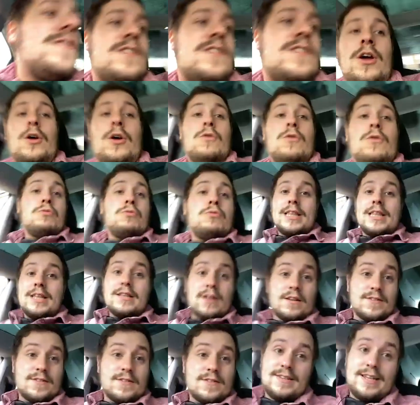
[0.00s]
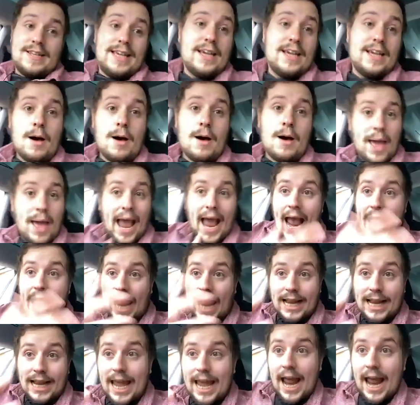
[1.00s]
really doesn't take up
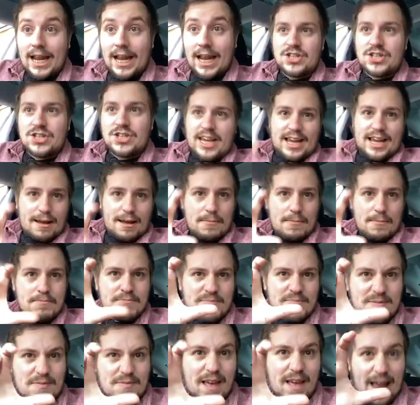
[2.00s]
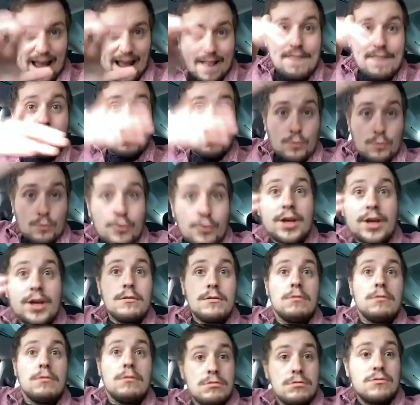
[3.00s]
any energy in the
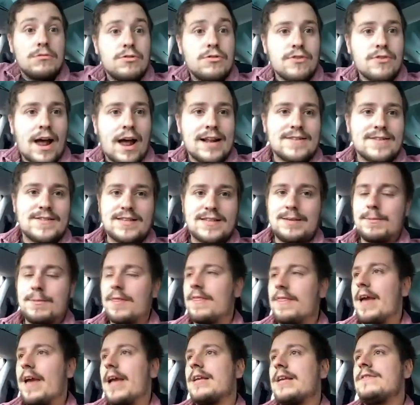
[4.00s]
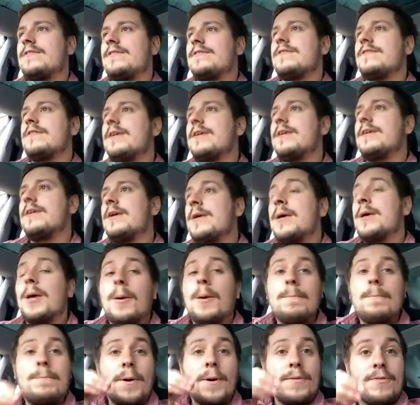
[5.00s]
real grand scheme of things.
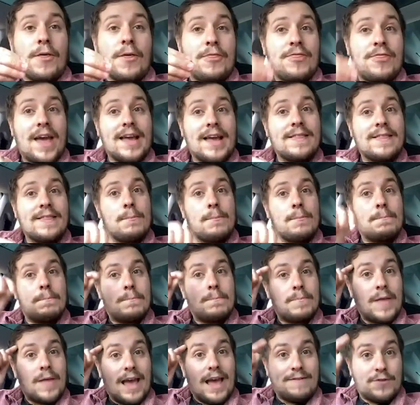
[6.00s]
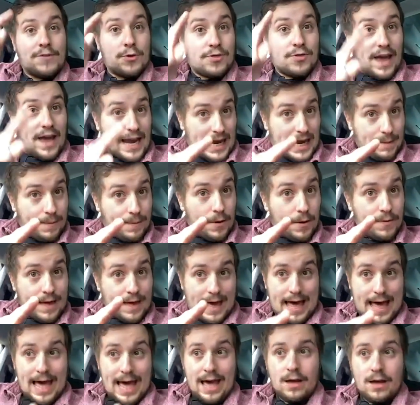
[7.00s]
But the thing that, if you think about
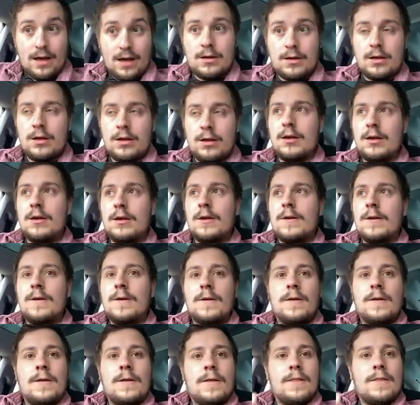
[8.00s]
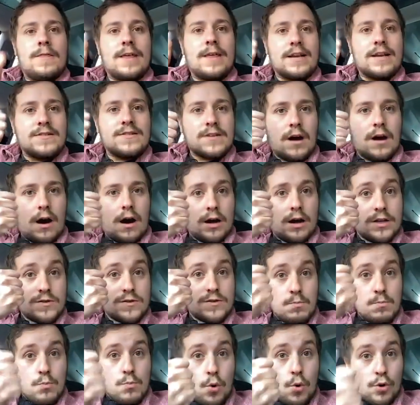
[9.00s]
that, this car is
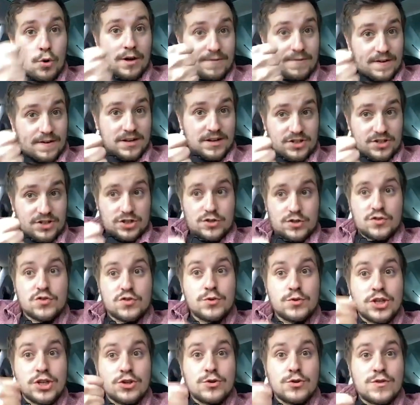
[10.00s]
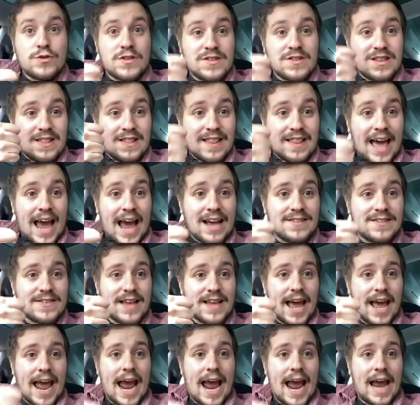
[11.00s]
more efficient. So it uses less
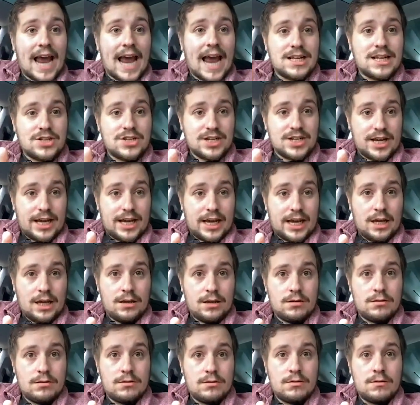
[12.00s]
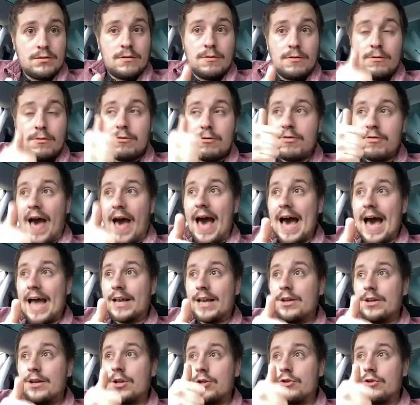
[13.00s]
energy
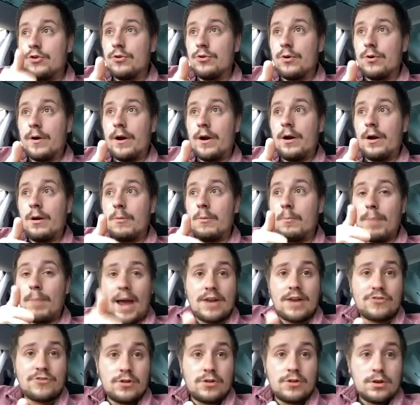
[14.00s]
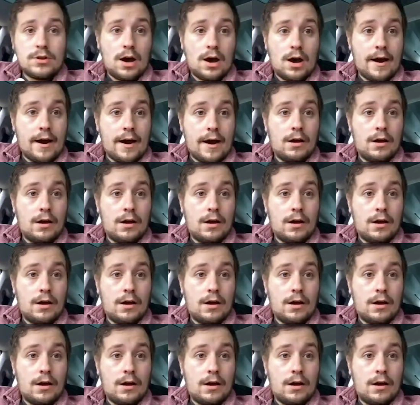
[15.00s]
than your petrol car.